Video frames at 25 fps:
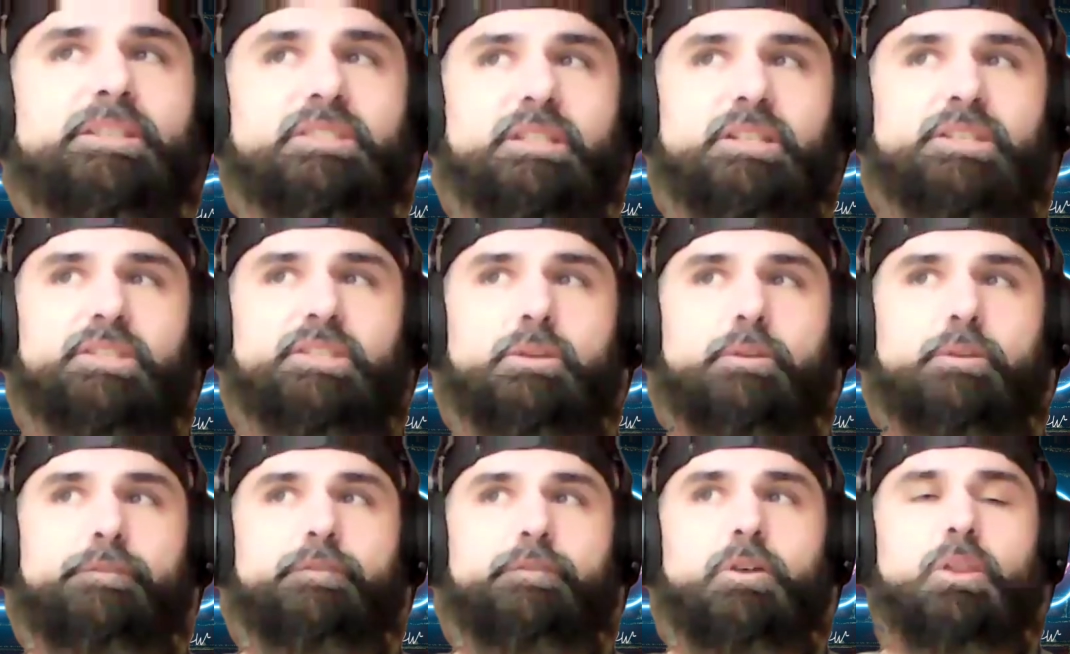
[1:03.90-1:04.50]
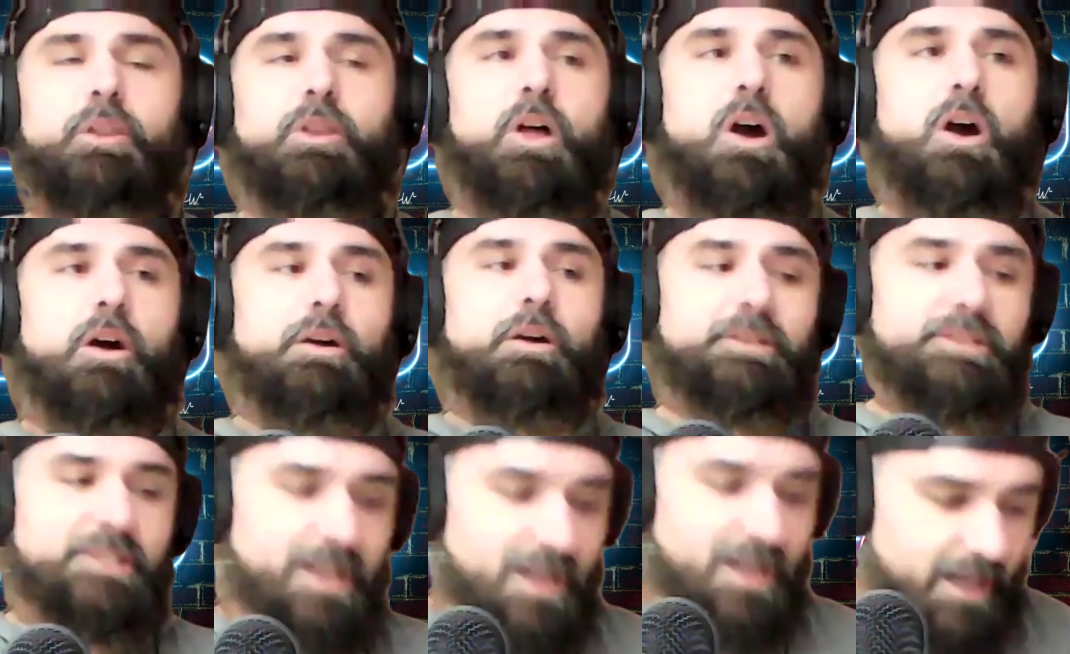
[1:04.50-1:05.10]
listening to for a
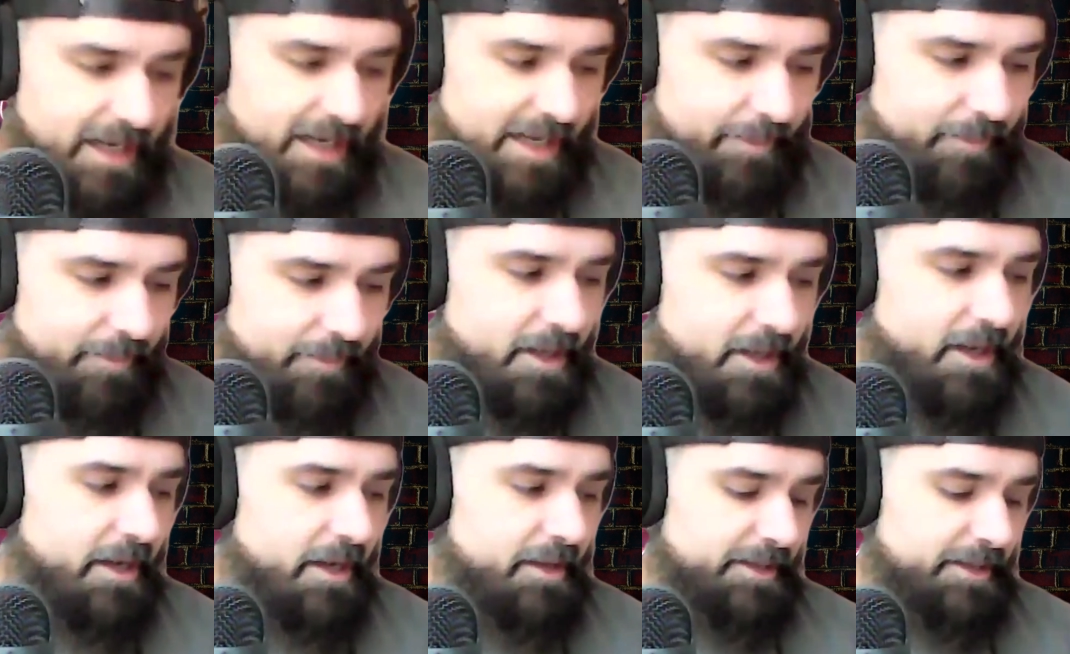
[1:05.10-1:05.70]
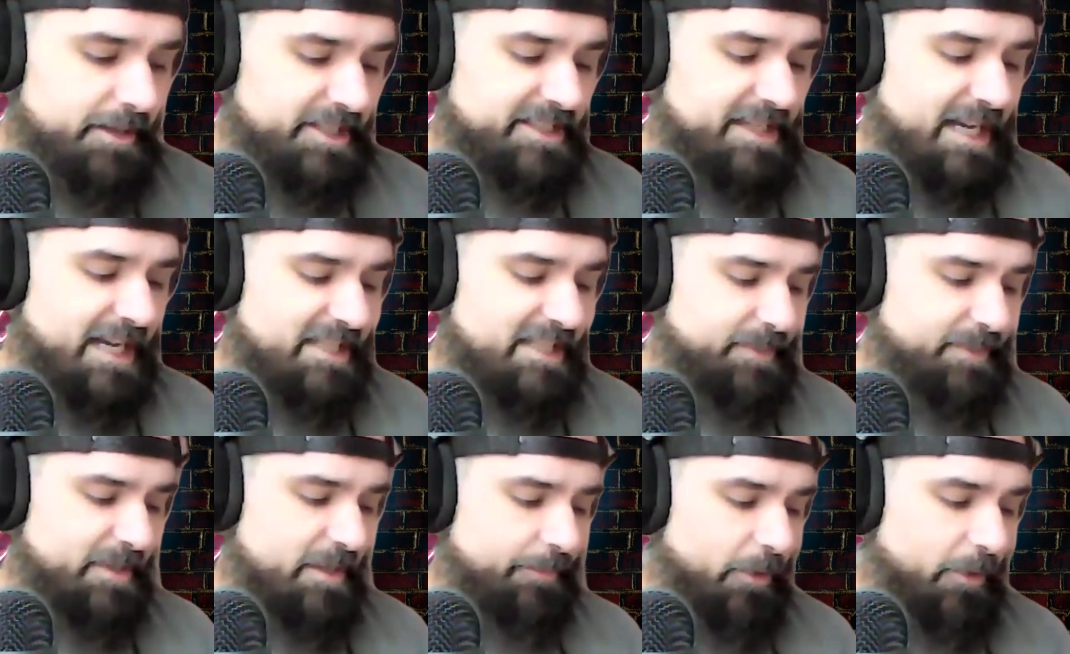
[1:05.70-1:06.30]
long time. This
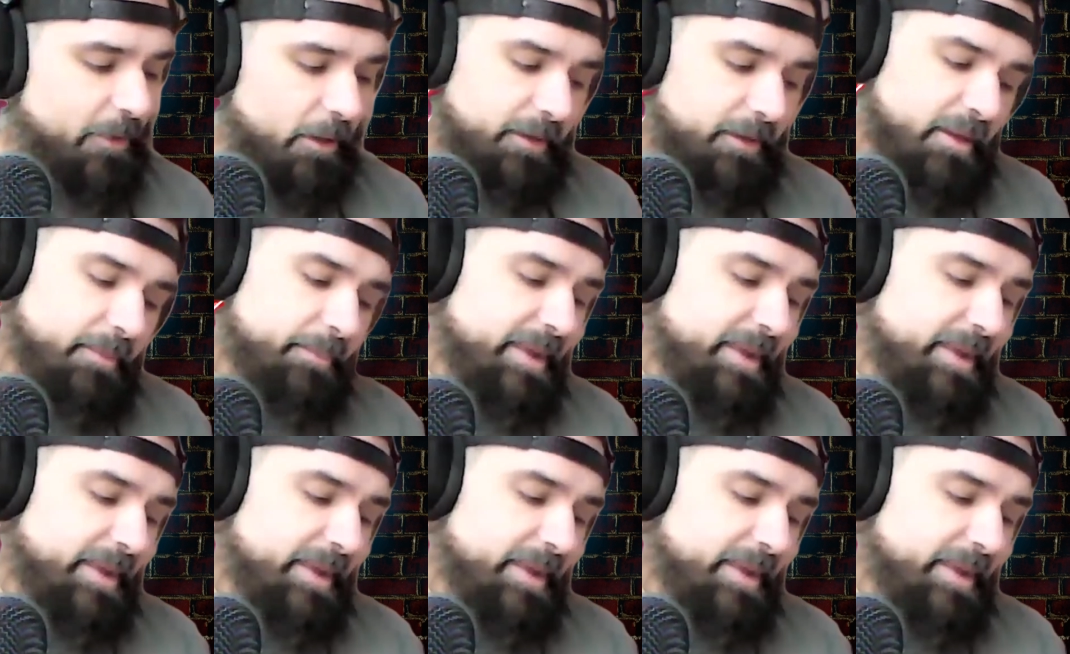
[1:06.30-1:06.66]
guy's been a part of the